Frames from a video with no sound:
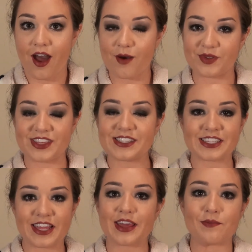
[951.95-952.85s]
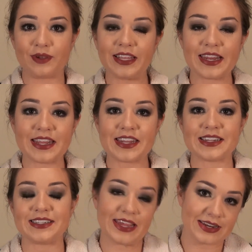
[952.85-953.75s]
But this is the
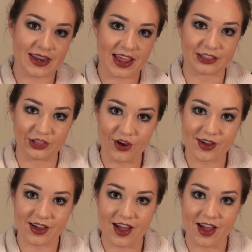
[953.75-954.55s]
completed date night look.